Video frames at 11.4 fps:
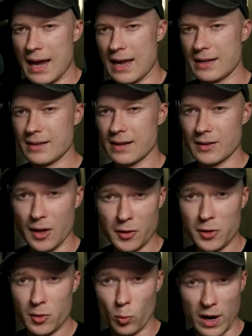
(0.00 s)
And
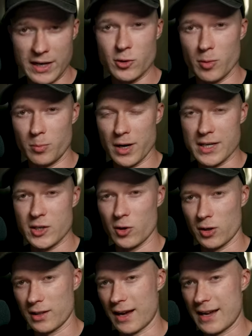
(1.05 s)
another way to impress
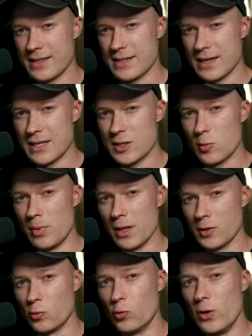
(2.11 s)
your clients is to
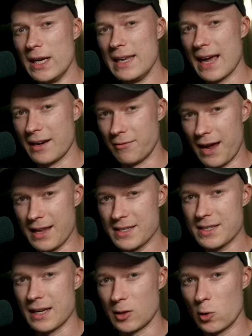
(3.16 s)
build really
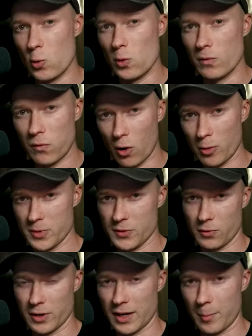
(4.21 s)
advanced and cool forms
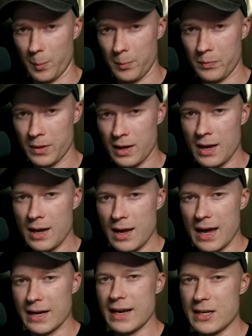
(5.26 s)
for them.
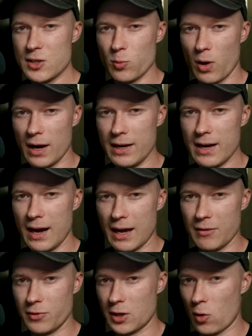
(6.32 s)
And that is why
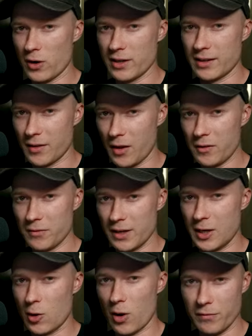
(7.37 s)
I have recorded another
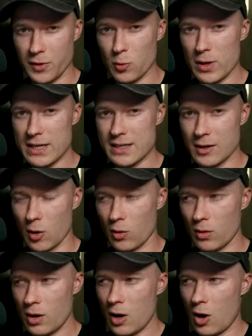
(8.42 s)
video a few weeks
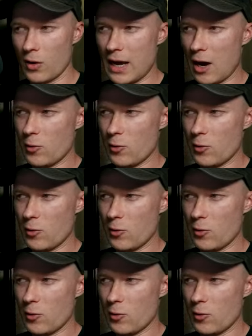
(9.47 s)
ago on